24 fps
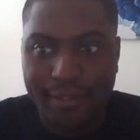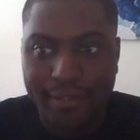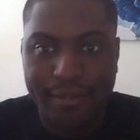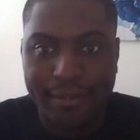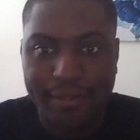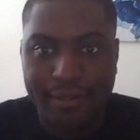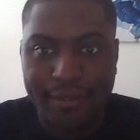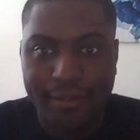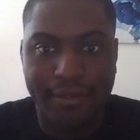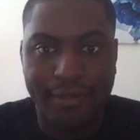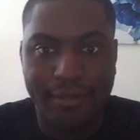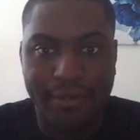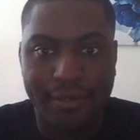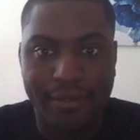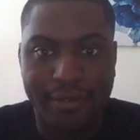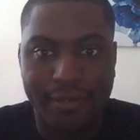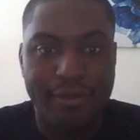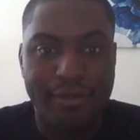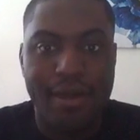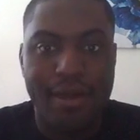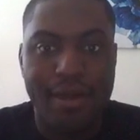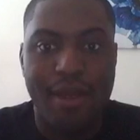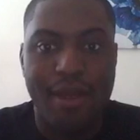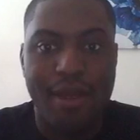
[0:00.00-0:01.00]
You know.
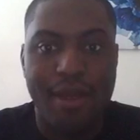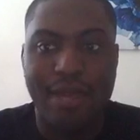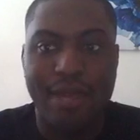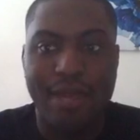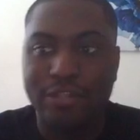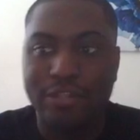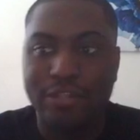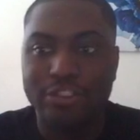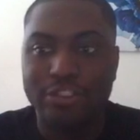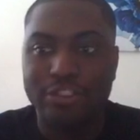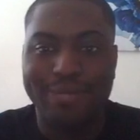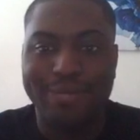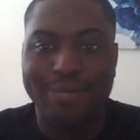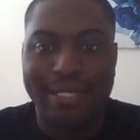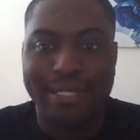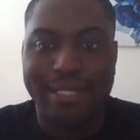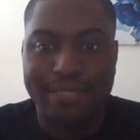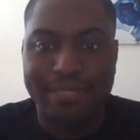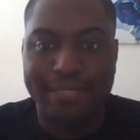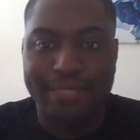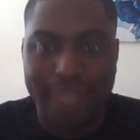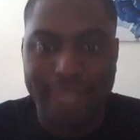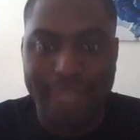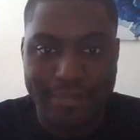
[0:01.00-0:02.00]
Around New Japan
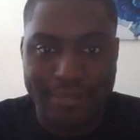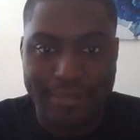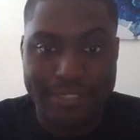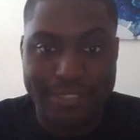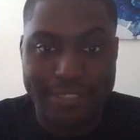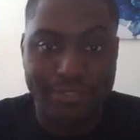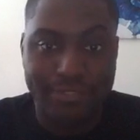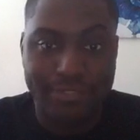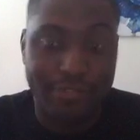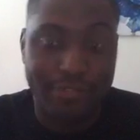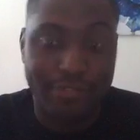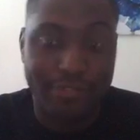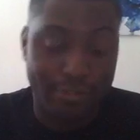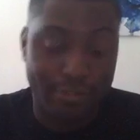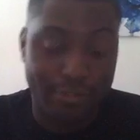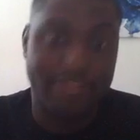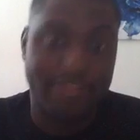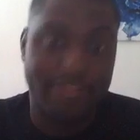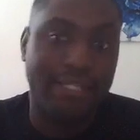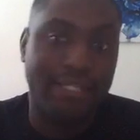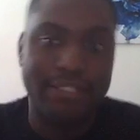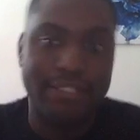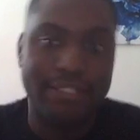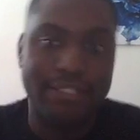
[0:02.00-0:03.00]
Cup time, he gets really focused.
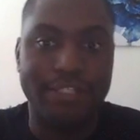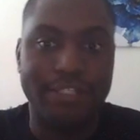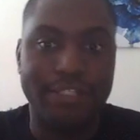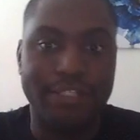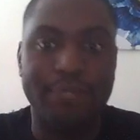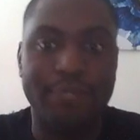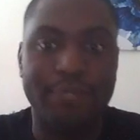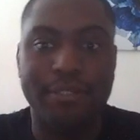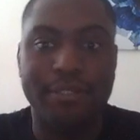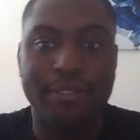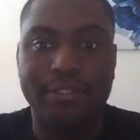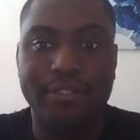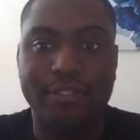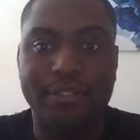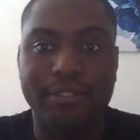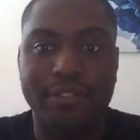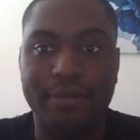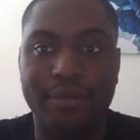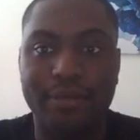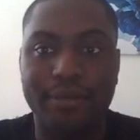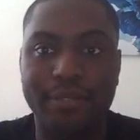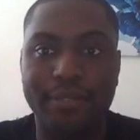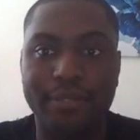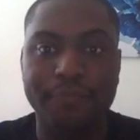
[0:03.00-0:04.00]
Not this year, but you know what I
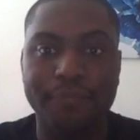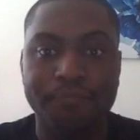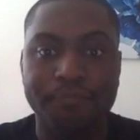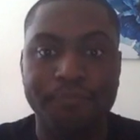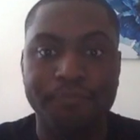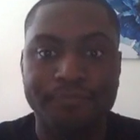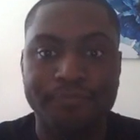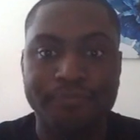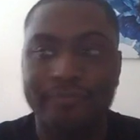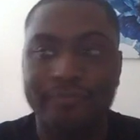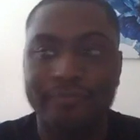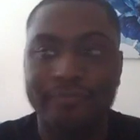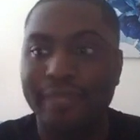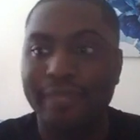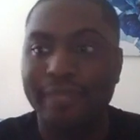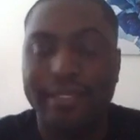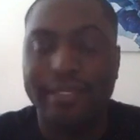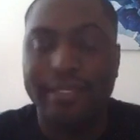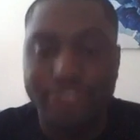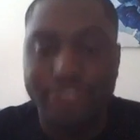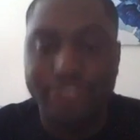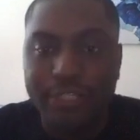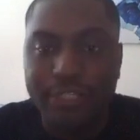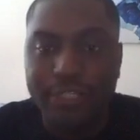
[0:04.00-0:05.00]
mean? Like
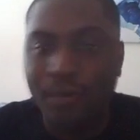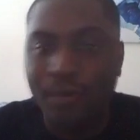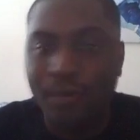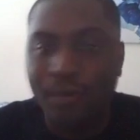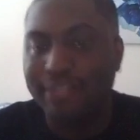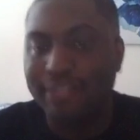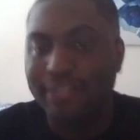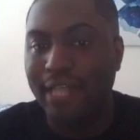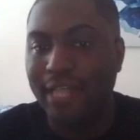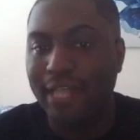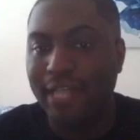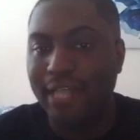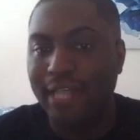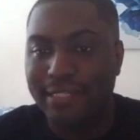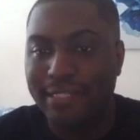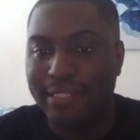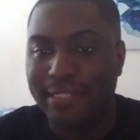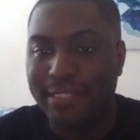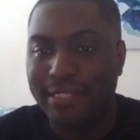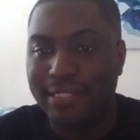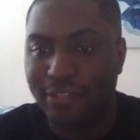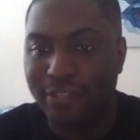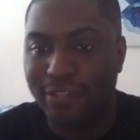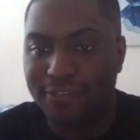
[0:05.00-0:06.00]
G1 time, he gets
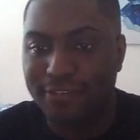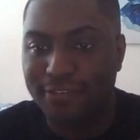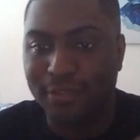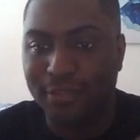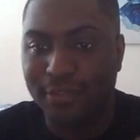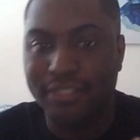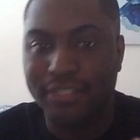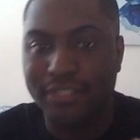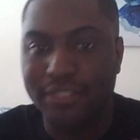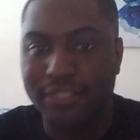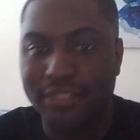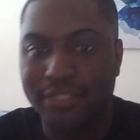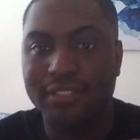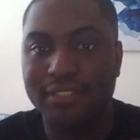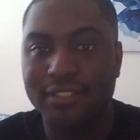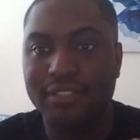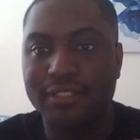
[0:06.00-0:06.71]
really focused.